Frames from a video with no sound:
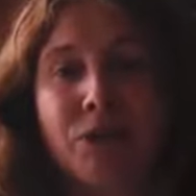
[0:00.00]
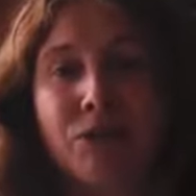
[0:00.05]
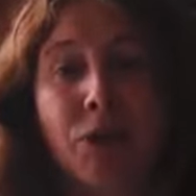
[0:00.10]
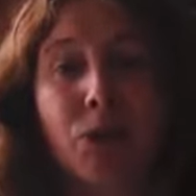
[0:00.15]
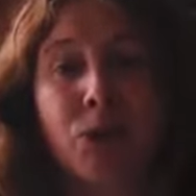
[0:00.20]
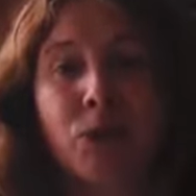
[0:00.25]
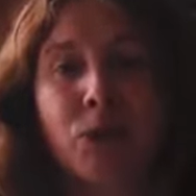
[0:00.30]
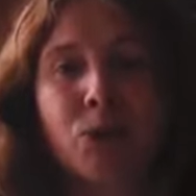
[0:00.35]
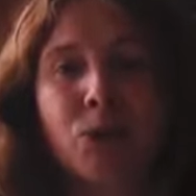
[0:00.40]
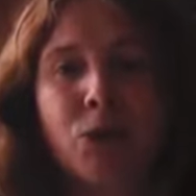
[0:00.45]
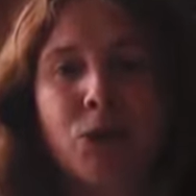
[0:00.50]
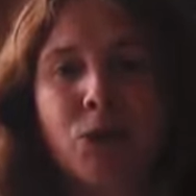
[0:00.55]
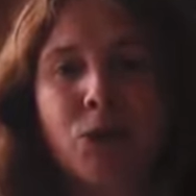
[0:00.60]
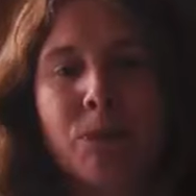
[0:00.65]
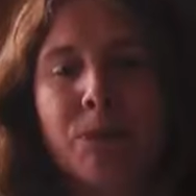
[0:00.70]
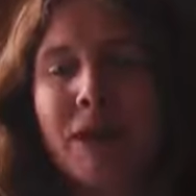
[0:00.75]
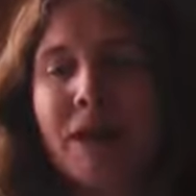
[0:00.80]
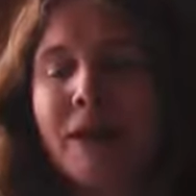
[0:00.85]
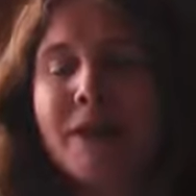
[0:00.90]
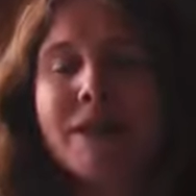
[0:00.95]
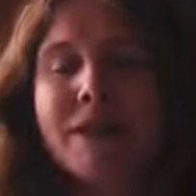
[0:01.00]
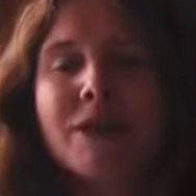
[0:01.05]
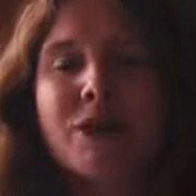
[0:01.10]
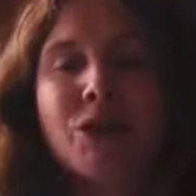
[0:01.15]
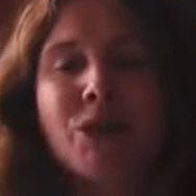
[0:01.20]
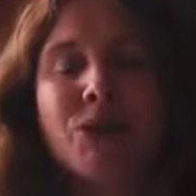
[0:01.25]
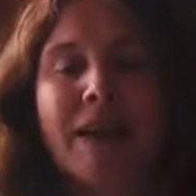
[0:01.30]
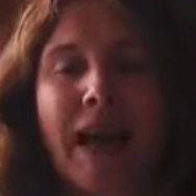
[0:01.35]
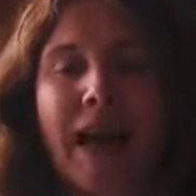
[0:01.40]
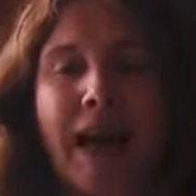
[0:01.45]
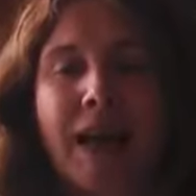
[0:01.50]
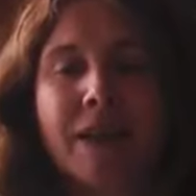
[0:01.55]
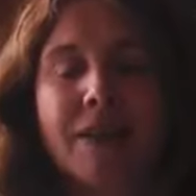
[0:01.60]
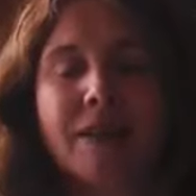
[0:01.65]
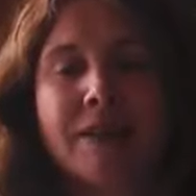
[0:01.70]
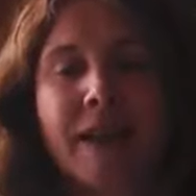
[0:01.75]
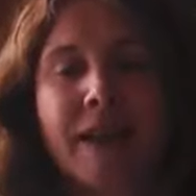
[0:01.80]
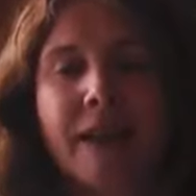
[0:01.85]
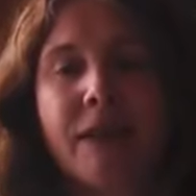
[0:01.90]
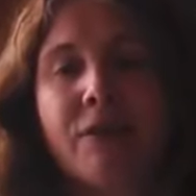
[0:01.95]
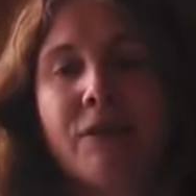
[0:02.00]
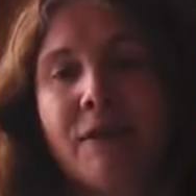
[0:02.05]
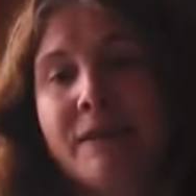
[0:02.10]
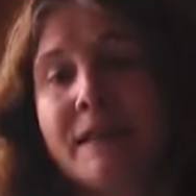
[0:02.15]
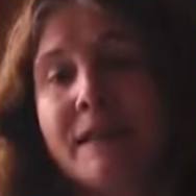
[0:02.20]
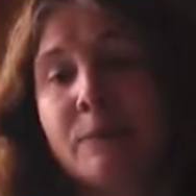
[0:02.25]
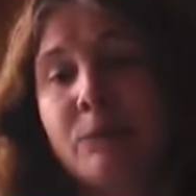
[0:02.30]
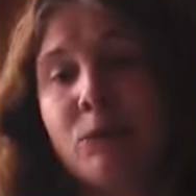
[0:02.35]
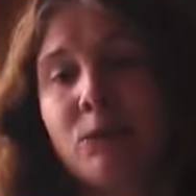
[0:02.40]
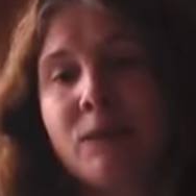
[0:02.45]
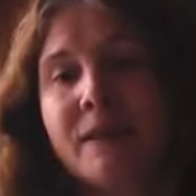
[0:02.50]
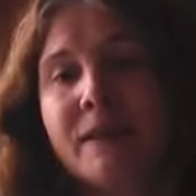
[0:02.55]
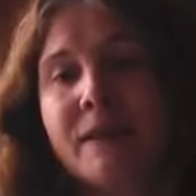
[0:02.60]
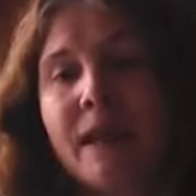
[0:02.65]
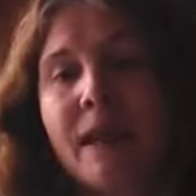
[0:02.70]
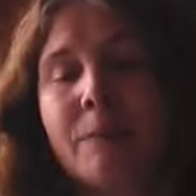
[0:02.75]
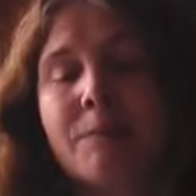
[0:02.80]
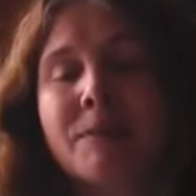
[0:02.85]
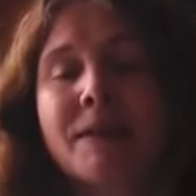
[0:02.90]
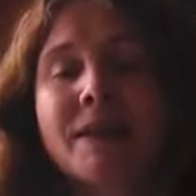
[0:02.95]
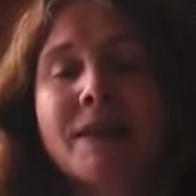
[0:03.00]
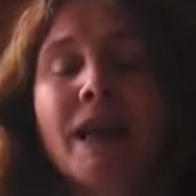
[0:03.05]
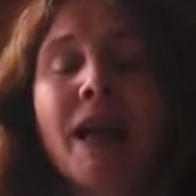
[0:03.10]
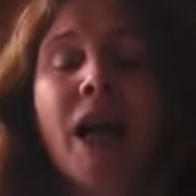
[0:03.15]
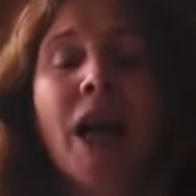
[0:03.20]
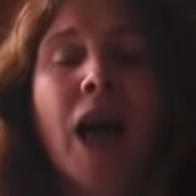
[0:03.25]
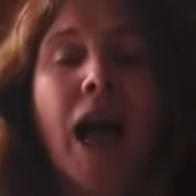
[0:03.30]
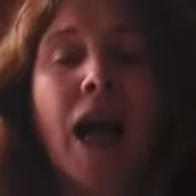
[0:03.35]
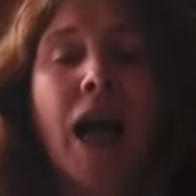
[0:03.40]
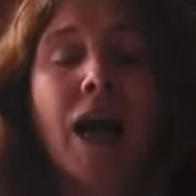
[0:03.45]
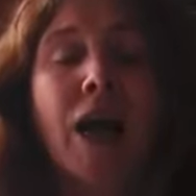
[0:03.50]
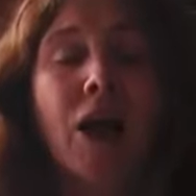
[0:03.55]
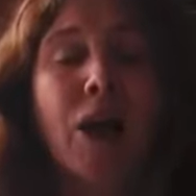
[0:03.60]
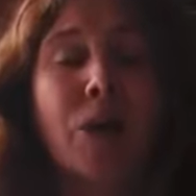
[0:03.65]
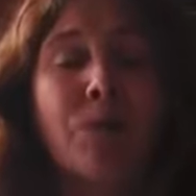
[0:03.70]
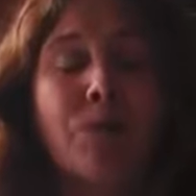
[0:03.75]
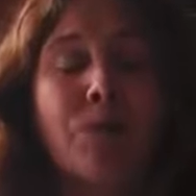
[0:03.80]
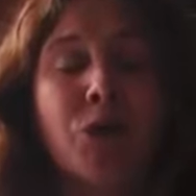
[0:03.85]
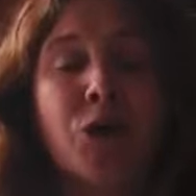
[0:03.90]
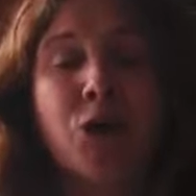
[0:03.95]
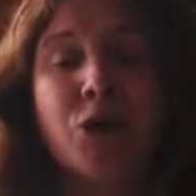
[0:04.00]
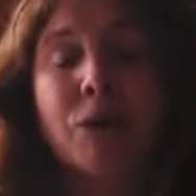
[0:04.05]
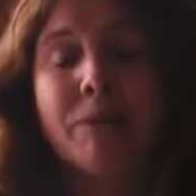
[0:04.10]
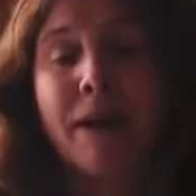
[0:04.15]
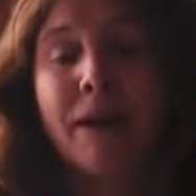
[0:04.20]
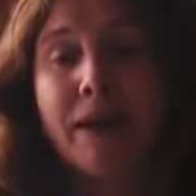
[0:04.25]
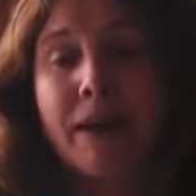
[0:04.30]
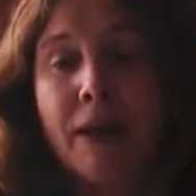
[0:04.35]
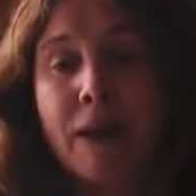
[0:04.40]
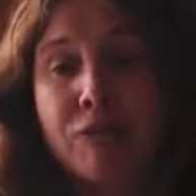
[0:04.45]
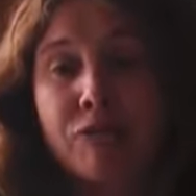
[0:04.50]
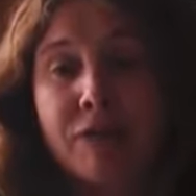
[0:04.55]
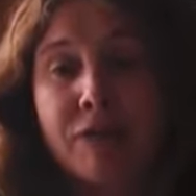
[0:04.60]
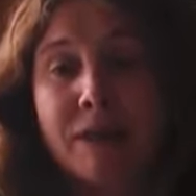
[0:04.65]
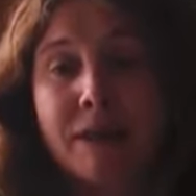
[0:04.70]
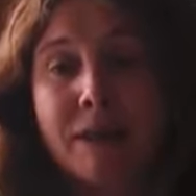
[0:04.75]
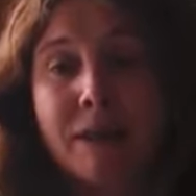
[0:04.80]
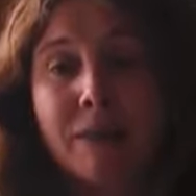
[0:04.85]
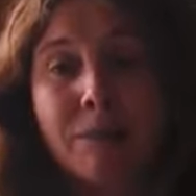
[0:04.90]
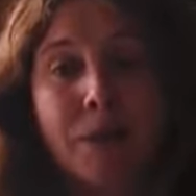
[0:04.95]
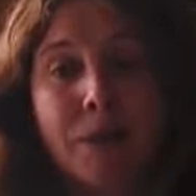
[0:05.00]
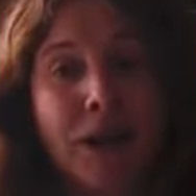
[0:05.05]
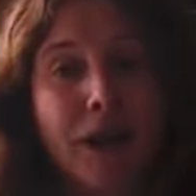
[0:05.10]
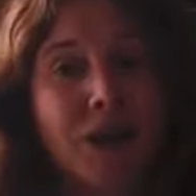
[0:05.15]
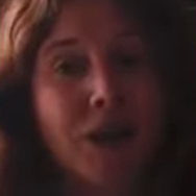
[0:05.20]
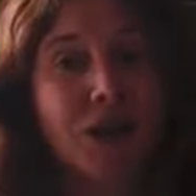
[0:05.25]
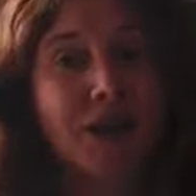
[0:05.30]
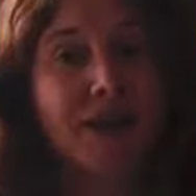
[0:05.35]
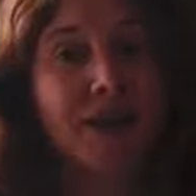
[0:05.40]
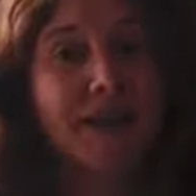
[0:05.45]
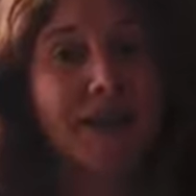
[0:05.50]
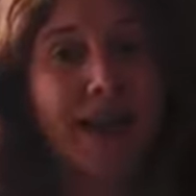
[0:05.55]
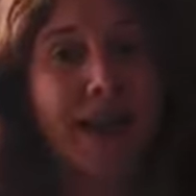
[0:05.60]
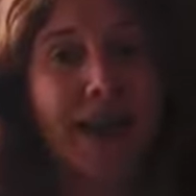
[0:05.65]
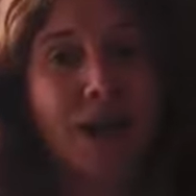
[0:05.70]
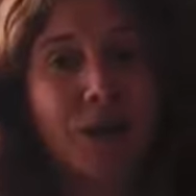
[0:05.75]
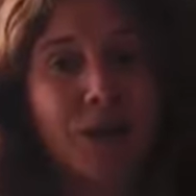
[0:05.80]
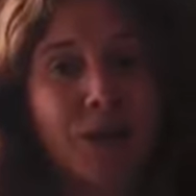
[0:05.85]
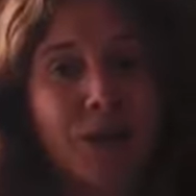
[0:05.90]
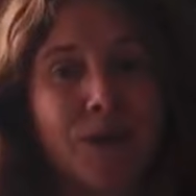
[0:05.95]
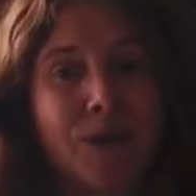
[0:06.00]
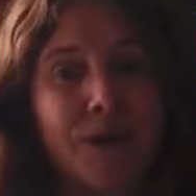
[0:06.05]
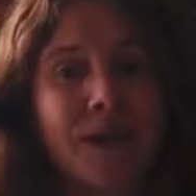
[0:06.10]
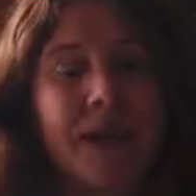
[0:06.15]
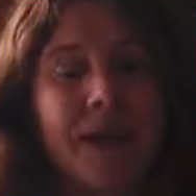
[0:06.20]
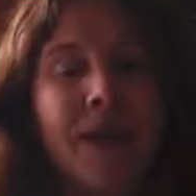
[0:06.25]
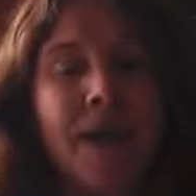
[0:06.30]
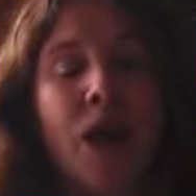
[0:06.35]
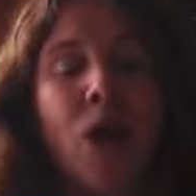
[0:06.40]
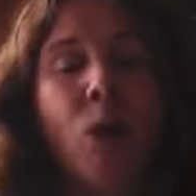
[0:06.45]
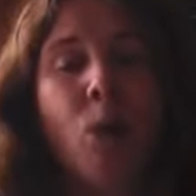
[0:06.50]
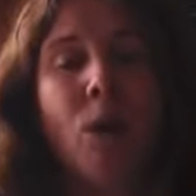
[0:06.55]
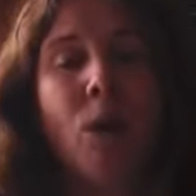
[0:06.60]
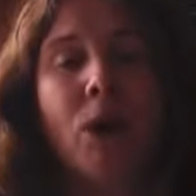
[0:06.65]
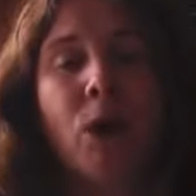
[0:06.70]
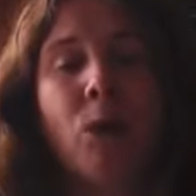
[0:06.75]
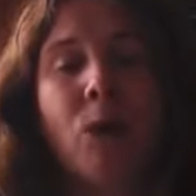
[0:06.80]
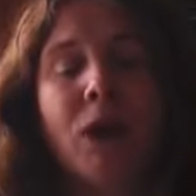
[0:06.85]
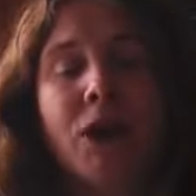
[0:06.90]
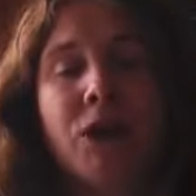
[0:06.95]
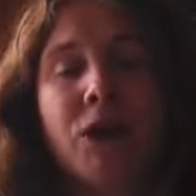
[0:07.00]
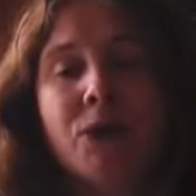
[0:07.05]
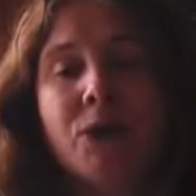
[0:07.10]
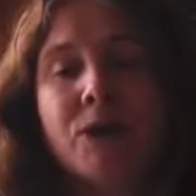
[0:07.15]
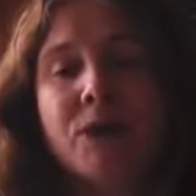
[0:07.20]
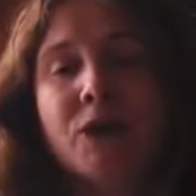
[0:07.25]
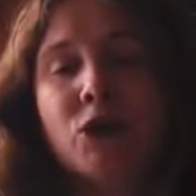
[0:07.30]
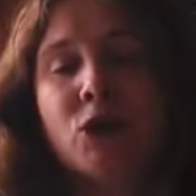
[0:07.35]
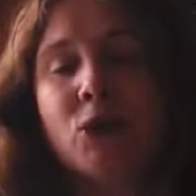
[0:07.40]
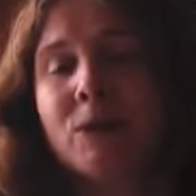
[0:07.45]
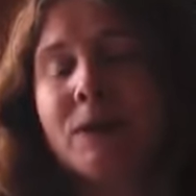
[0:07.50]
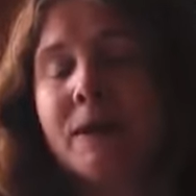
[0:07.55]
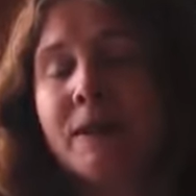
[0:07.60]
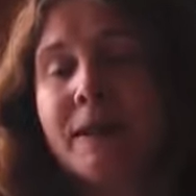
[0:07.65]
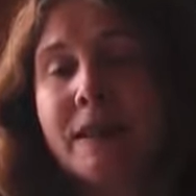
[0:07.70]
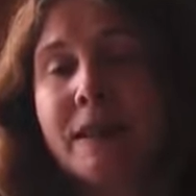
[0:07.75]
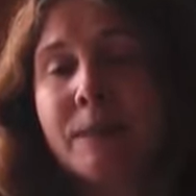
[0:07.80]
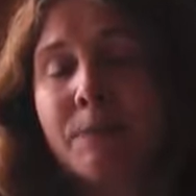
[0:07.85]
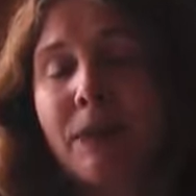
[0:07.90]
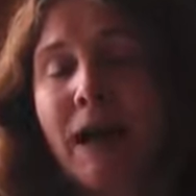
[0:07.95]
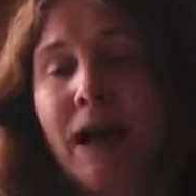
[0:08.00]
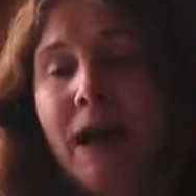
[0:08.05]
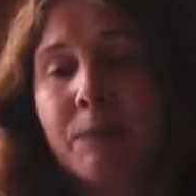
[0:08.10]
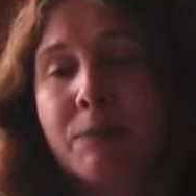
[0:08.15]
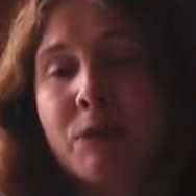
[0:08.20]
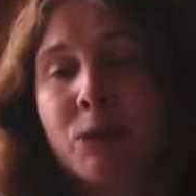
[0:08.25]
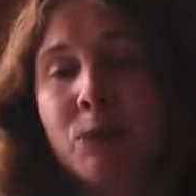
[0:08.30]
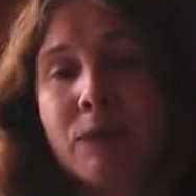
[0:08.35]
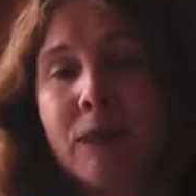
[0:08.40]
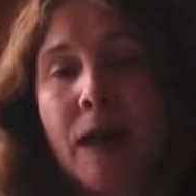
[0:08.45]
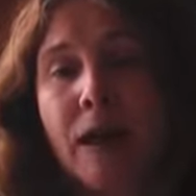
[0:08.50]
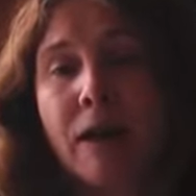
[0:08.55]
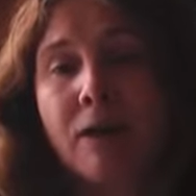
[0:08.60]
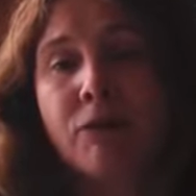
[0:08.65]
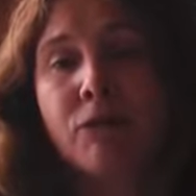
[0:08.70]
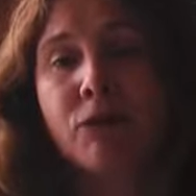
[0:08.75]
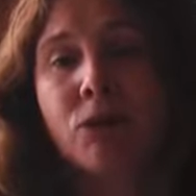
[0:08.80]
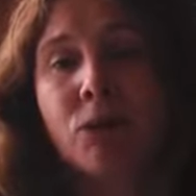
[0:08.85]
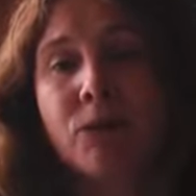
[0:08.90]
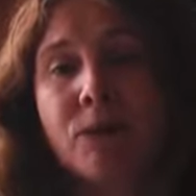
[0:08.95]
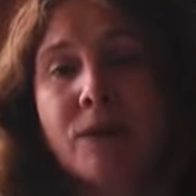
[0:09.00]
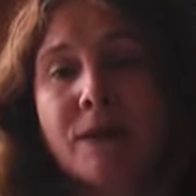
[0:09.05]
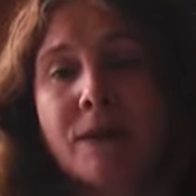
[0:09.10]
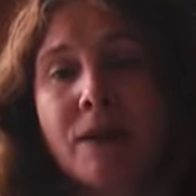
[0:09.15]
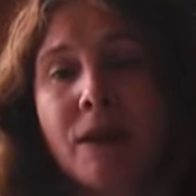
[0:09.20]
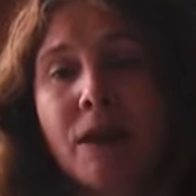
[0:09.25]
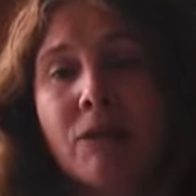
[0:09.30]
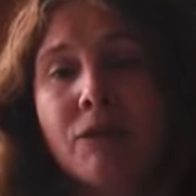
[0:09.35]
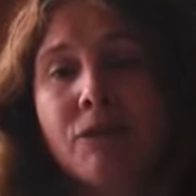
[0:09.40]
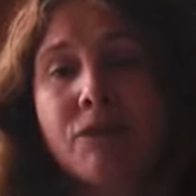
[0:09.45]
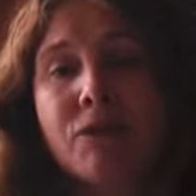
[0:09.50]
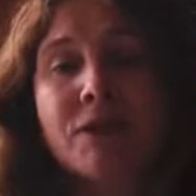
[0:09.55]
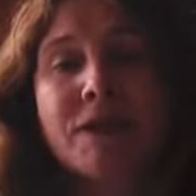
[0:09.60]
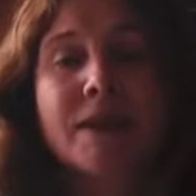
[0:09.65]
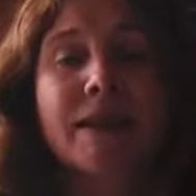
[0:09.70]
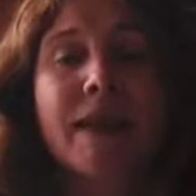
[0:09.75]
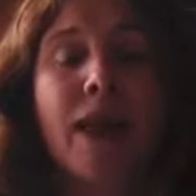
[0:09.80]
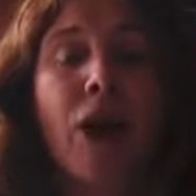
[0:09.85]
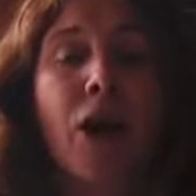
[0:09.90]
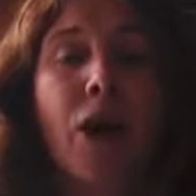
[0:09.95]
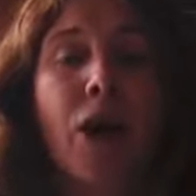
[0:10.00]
vote with your purse, you can take very small steps, you can make every purchase count. We're quite used to doing this perhaps with our foodstuffs.